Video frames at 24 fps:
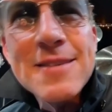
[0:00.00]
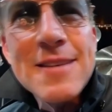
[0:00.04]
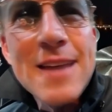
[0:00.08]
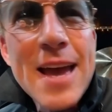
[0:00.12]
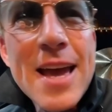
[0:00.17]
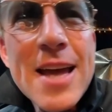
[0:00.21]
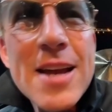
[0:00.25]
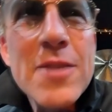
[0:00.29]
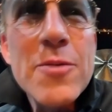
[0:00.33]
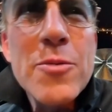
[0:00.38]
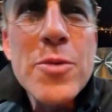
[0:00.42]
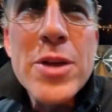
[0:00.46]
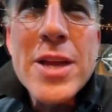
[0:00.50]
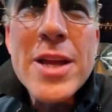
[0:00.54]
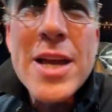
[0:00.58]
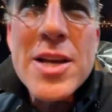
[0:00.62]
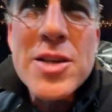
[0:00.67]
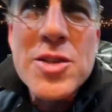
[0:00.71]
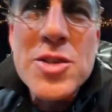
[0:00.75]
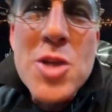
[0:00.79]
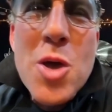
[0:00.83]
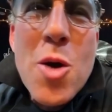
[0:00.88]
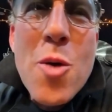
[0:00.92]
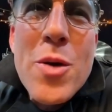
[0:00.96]
day to
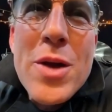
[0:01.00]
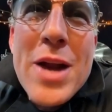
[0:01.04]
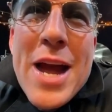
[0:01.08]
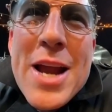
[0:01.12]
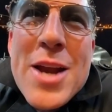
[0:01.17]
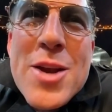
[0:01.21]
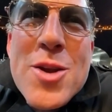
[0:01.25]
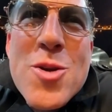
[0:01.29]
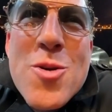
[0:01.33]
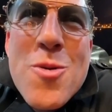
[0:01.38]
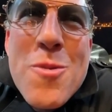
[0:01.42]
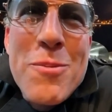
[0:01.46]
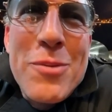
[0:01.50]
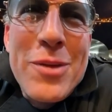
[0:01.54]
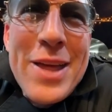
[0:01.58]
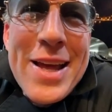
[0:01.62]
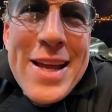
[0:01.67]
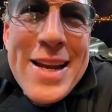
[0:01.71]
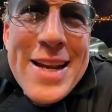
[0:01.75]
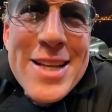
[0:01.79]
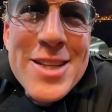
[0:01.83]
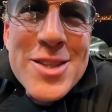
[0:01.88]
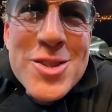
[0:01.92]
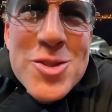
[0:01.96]
realize no one I knew
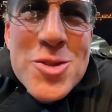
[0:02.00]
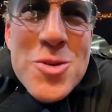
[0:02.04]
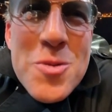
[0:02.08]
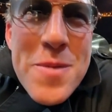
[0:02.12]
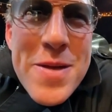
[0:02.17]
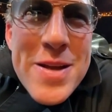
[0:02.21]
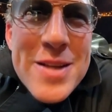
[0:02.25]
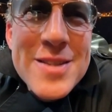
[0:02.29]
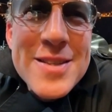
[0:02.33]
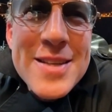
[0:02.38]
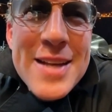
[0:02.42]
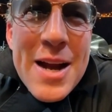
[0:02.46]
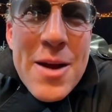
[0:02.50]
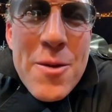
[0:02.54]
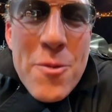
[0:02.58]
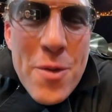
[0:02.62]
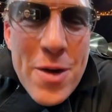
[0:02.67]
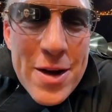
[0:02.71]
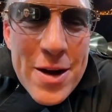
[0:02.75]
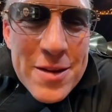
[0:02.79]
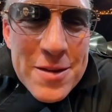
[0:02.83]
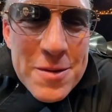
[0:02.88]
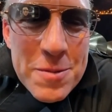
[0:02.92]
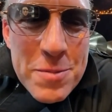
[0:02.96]
played instruments that I
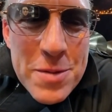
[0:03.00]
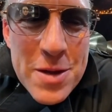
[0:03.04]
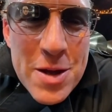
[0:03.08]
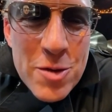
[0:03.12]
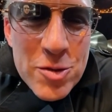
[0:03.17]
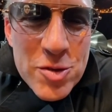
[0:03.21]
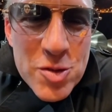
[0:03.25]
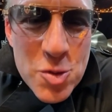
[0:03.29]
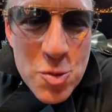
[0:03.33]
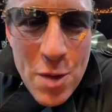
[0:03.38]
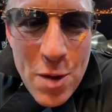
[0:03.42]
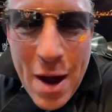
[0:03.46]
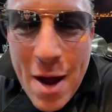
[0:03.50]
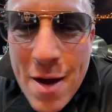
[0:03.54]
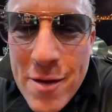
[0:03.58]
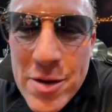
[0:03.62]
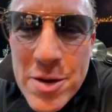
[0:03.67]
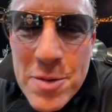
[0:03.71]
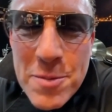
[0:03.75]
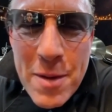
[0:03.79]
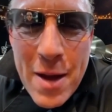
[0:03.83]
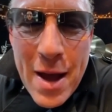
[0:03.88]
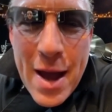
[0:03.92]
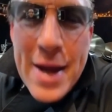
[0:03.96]
wanted to be
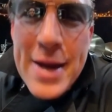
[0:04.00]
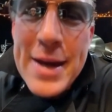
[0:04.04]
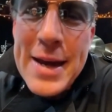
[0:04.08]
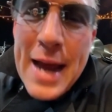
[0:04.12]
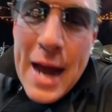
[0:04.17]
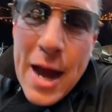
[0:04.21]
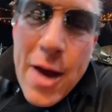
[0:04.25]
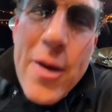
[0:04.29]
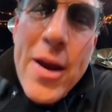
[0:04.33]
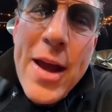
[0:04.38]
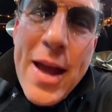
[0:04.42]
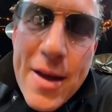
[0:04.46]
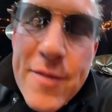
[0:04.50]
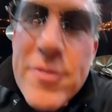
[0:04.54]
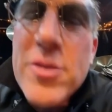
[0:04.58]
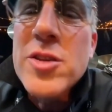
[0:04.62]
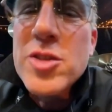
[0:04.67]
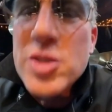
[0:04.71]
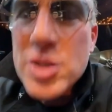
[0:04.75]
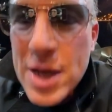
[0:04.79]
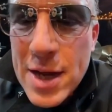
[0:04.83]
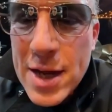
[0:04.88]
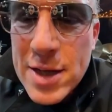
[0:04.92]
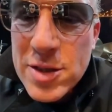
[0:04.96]
surrounded by. Now I have the
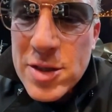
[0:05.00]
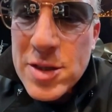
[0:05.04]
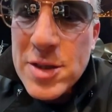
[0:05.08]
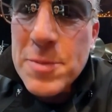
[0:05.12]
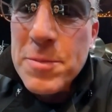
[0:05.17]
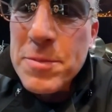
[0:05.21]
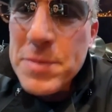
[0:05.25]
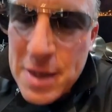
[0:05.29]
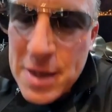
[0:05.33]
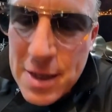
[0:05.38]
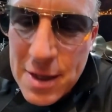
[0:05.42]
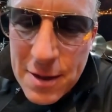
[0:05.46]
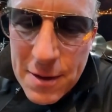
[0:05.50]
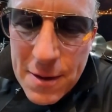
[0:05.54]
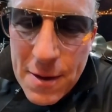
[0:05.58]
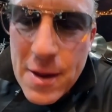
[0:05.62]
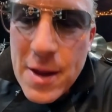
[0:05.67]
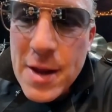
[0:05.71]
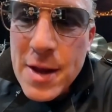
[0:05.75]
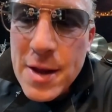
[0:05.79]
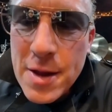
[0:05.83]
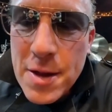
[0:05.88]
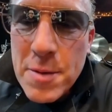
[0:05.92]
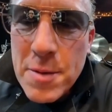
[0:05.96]
chance to meet
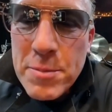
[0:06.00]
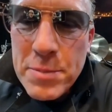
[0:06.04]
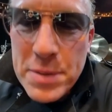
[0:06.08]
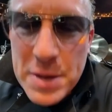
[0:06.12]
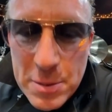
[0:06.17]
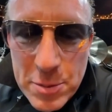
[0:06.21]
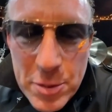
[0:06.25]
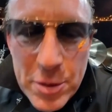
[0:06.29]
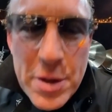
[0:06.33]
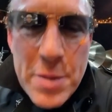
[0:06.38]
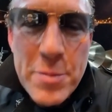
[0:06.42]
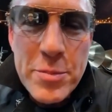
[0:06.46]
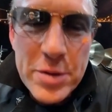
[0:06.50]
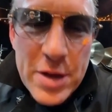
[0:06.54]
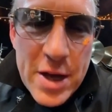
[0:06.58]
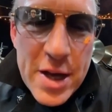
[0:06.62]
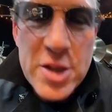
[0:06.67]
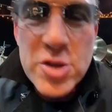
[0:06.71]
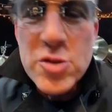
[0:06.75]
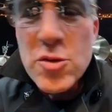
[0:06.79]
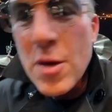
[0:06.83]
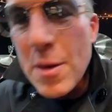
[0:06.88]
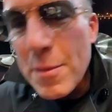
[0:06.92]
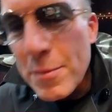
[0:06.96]
people that play
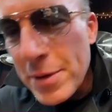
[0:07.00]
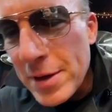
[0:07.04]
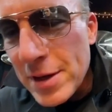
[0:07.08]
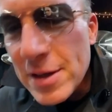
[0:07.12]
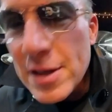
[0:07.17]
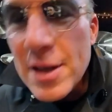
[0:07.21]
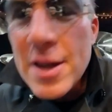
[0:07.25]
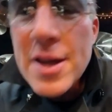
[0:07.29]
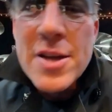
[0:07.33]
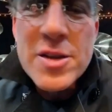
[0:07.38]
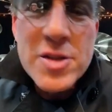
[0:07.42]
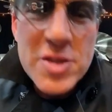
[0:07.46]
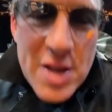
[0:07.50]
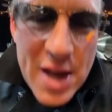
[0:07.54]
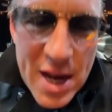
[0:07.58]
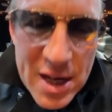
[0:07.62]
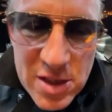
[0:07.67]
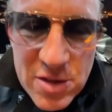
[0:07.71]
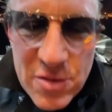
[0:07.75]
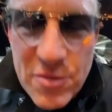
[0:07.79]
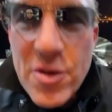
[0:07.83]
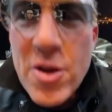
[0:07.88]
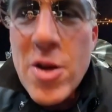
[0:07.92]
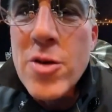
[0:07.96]
trumpet,
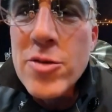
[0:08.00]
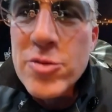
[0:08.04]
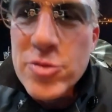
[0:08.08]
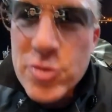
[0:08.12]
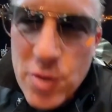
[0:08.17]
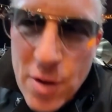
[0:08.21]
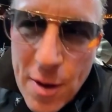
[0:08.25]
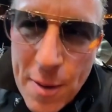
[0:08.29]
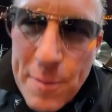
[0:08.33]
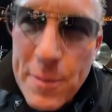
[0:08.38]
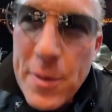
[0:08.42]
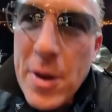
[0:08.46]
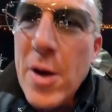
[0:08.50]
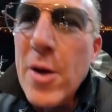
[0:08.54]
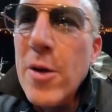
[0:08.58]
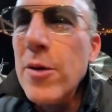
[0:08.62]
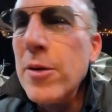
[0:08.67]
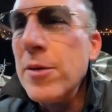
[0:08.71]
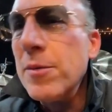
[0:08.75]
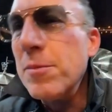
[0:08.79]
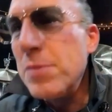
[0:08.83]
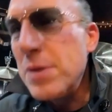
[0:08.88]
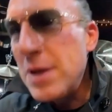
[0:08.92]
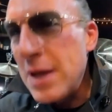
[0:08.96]
saxophone,
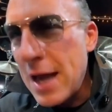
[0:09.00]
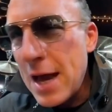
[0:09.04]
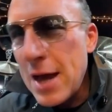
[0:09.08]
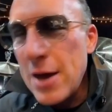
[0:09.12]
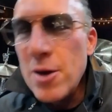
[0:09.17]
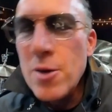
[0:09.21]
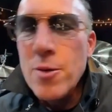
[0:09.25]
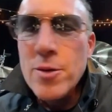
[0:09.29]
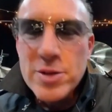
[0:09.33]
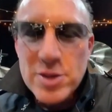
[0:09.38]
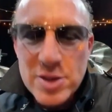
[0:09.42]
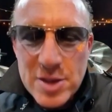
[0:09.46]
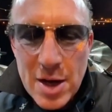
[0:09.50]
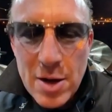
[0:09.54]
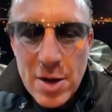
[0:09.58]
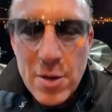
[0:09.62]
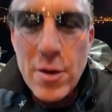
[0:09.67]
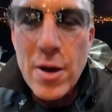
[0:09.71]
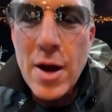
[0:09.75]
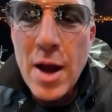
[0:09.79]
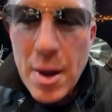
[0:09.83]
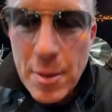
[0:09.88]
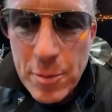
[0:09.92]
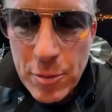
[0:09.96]
trombone, piano,
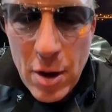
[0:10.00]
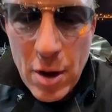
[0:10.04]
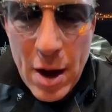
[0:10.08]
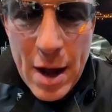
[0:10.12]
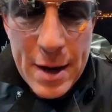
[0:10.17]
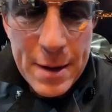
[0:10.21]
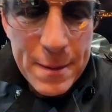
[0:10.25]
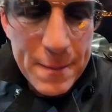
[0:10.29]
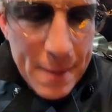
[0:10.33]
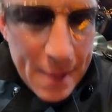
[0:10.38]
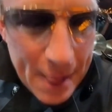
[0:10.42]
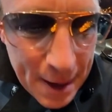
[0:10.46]
etc., upright.